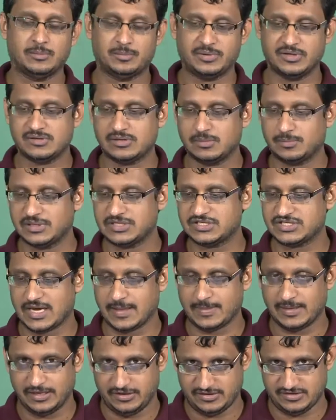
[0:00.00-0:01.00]
principal
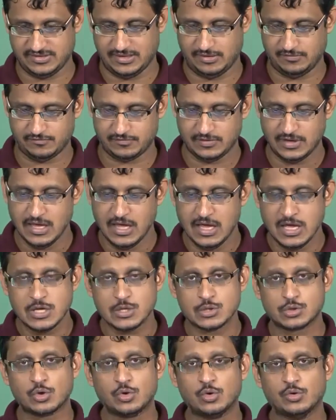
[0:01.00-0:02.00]
channel itself.
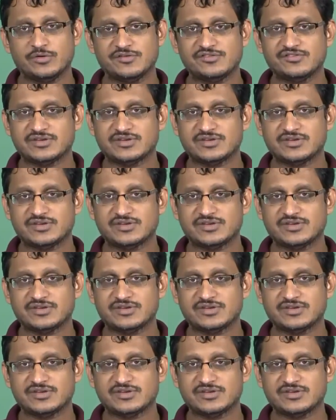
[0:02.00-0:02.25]
So,